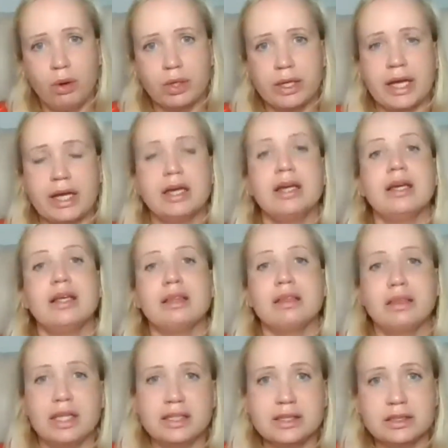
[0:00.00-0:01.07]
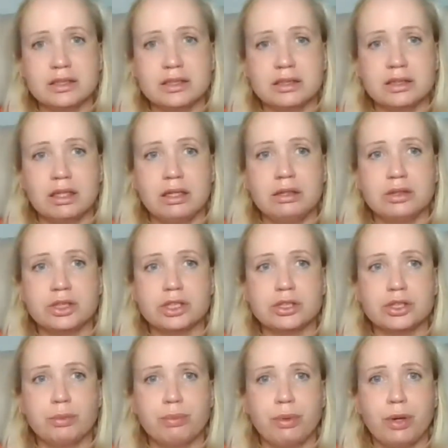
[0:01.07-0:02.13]
Okay, this is the solution
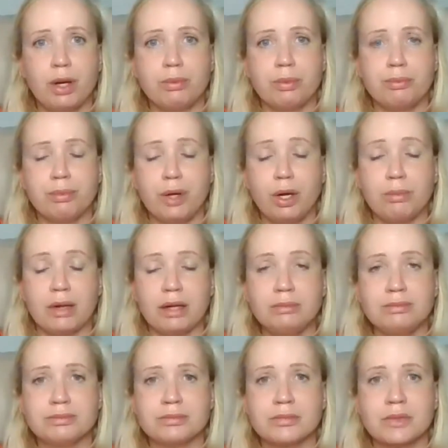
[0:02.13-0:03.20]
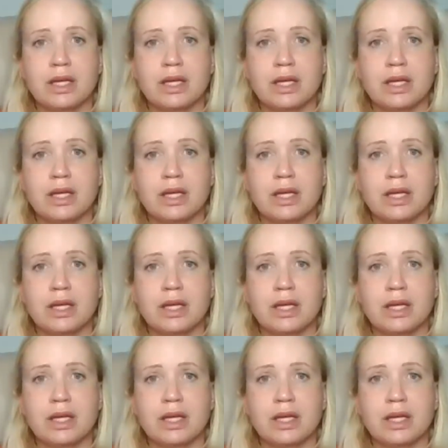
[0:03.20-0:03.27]
to your problem.